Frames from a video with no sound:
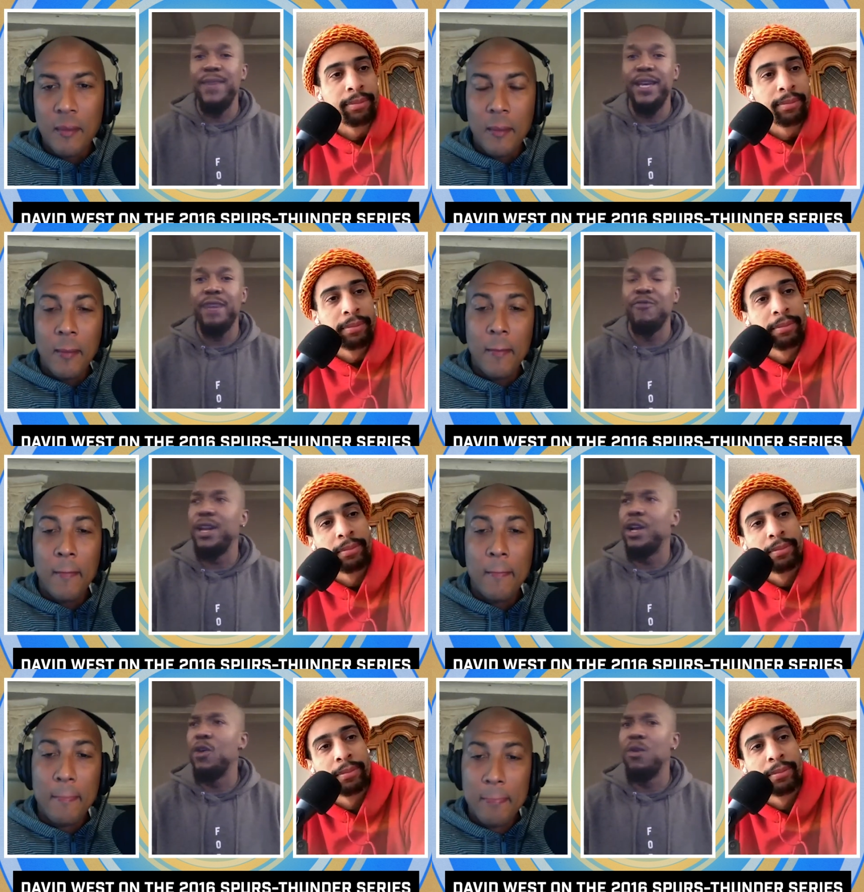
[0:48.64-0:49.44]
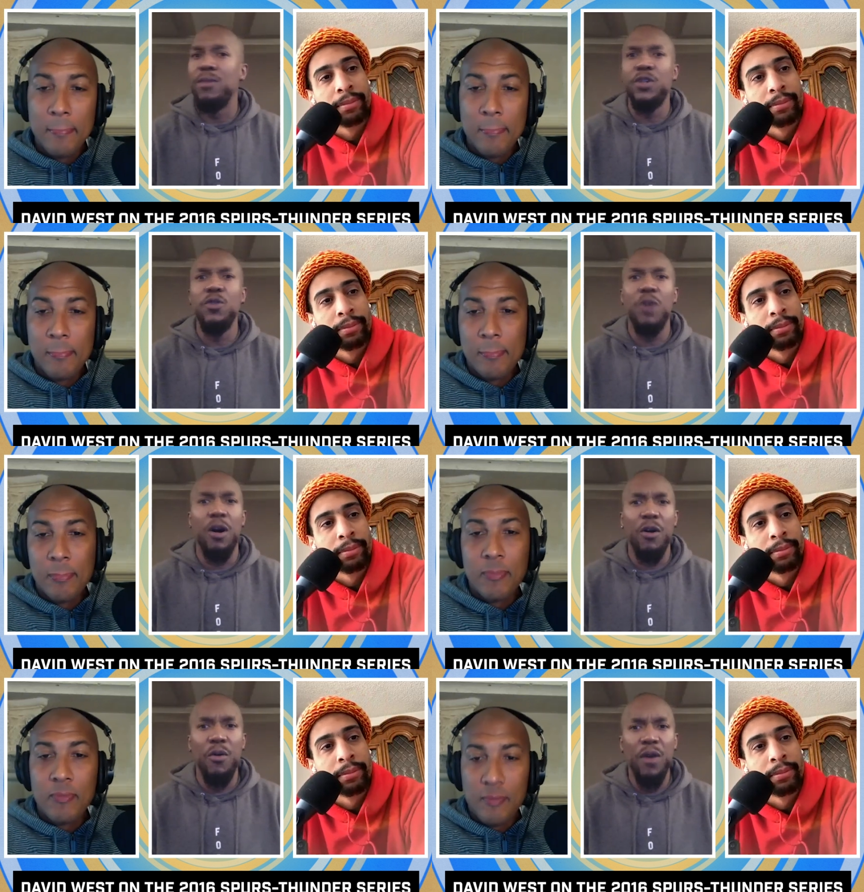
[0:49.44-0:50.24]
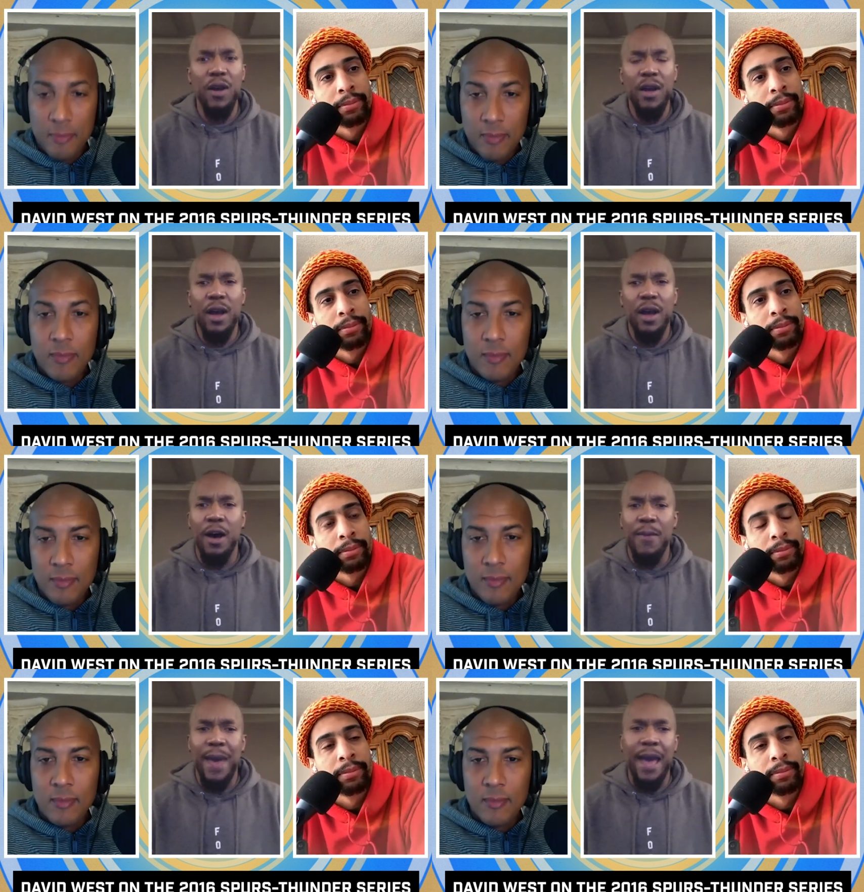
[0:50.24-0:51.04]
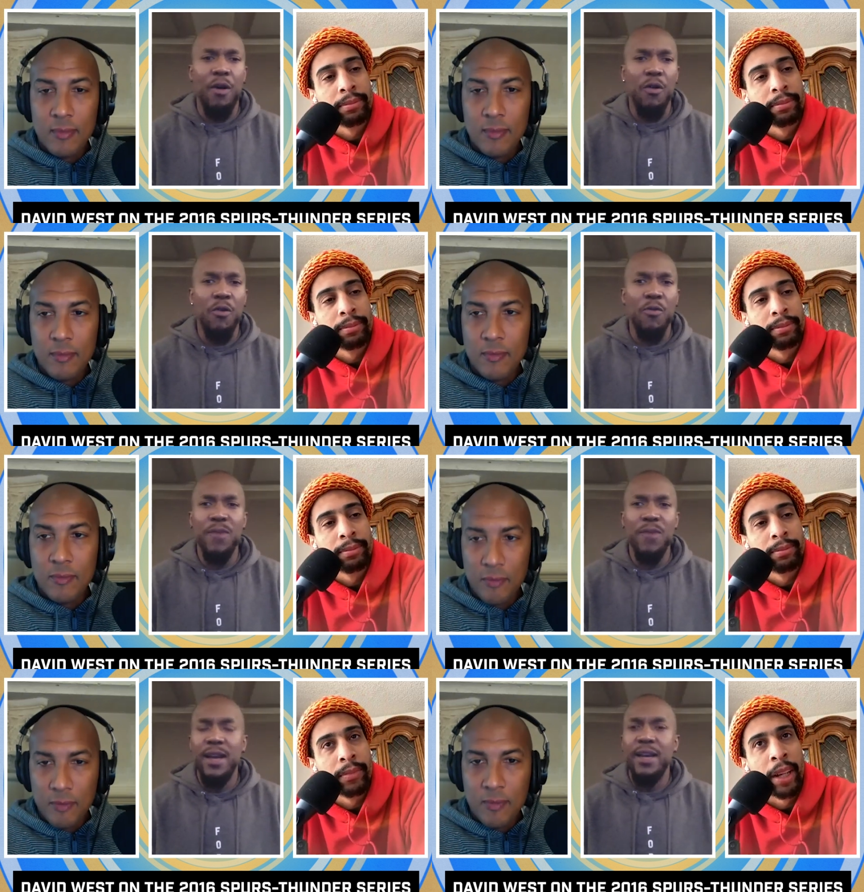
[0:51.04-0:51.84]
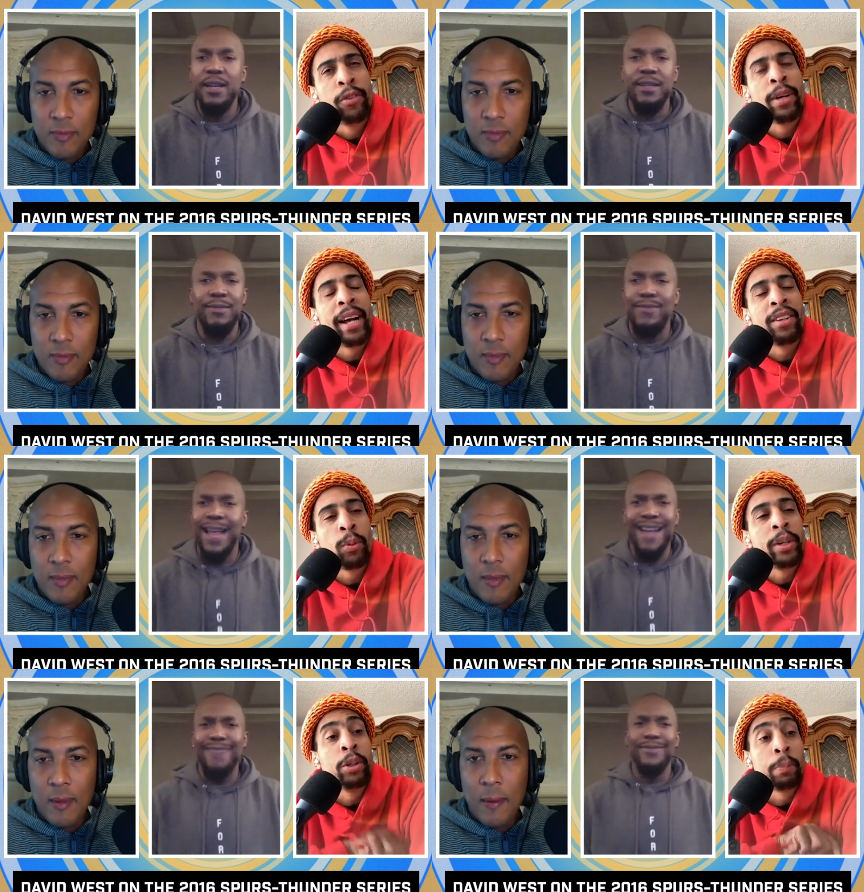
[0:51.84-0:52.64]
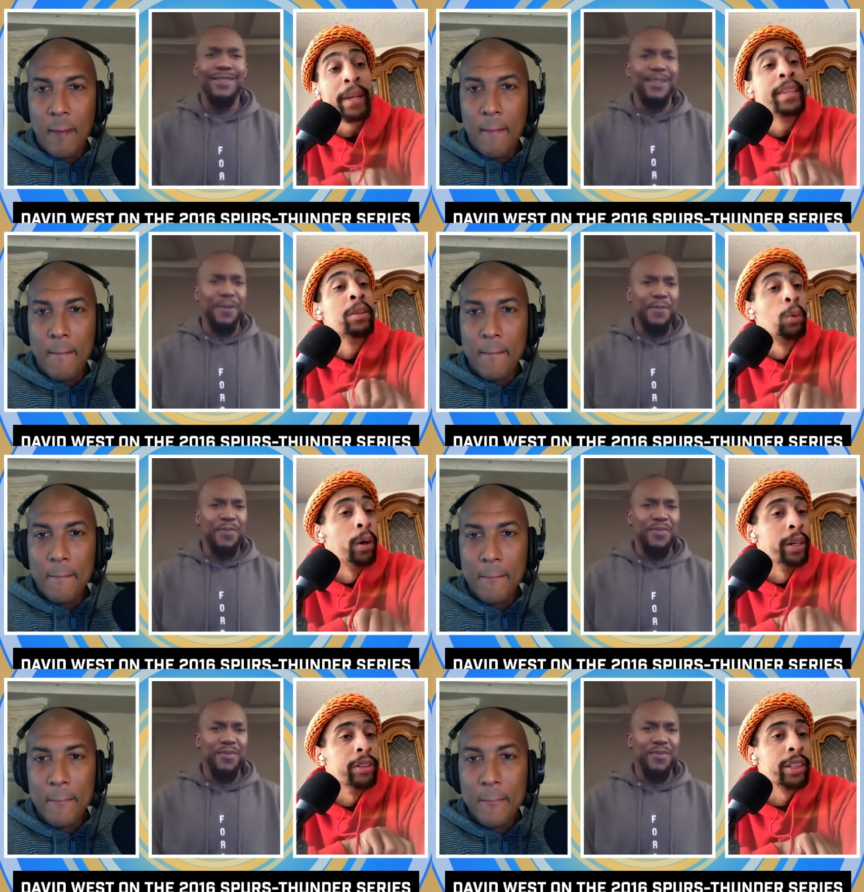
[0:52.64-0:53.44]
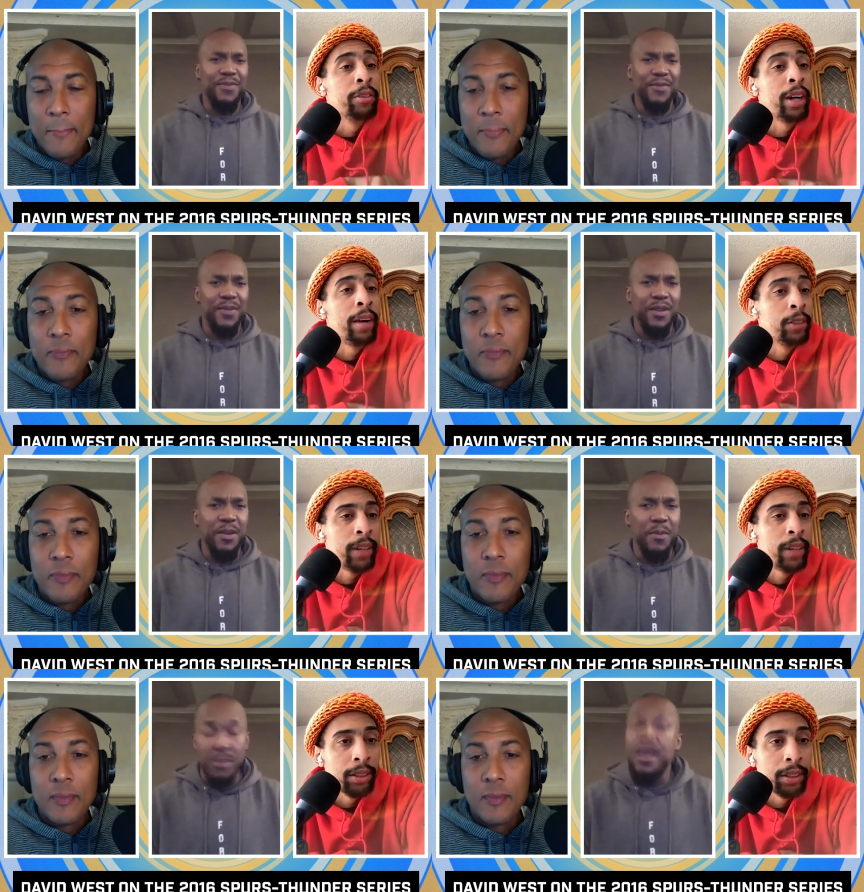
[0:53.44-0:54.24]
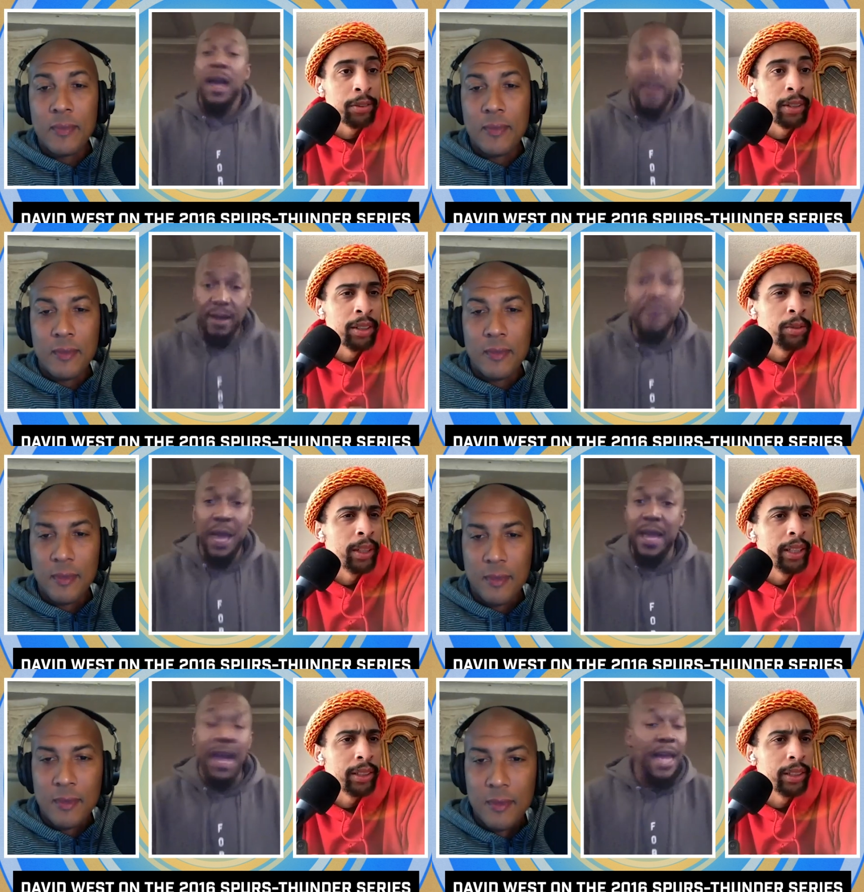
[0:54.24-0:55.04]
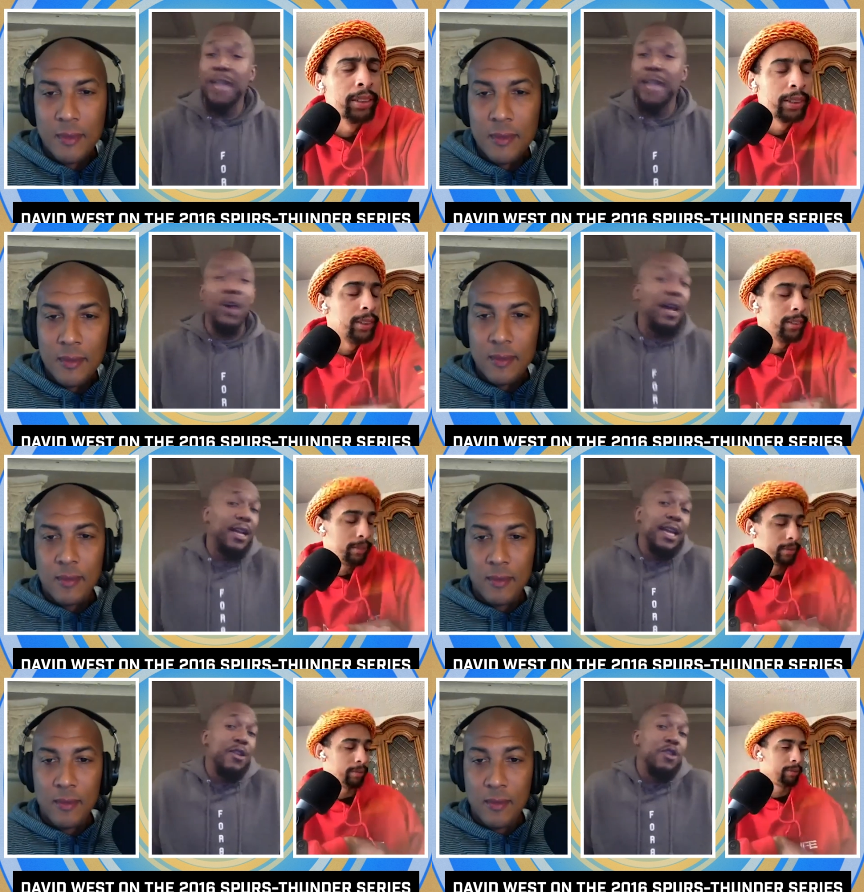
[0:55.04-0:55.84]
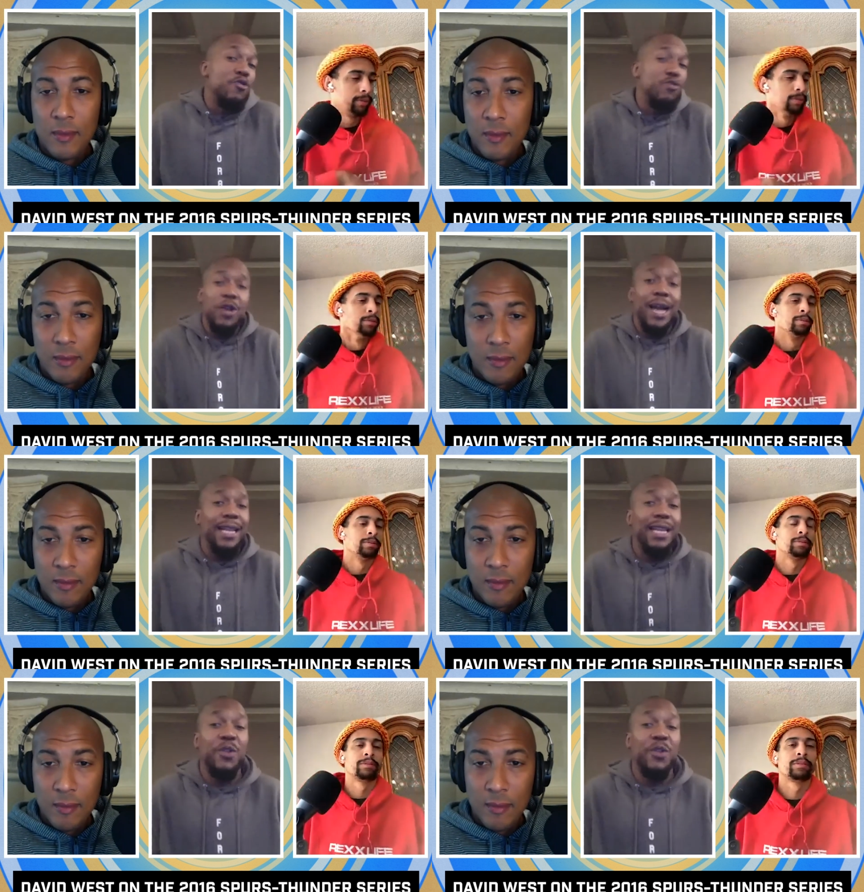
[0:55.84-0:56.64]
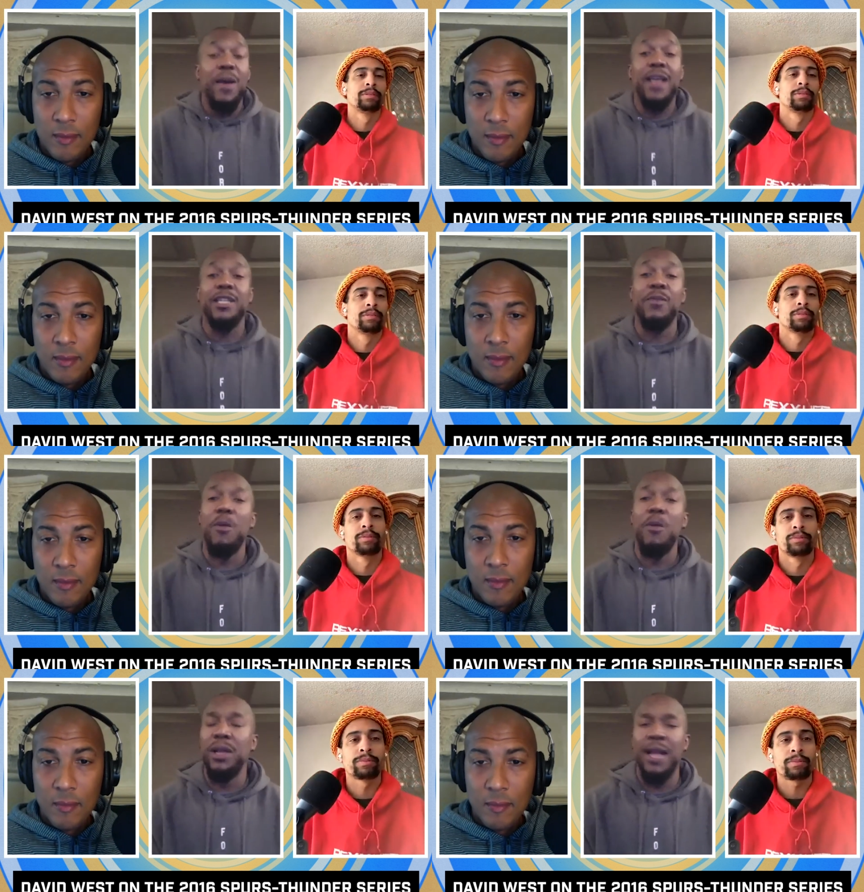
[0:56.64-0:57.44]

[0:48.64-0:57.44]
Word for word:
Speaker 1: be getting ready to go up 2-0 um, at home.
Speaker 2: If you guys win, you'd play the Warriors in the conference finals. Yeah, if you guys win, yeah, and that's
Speaker 1: and again, you you got to leave it to basketball. But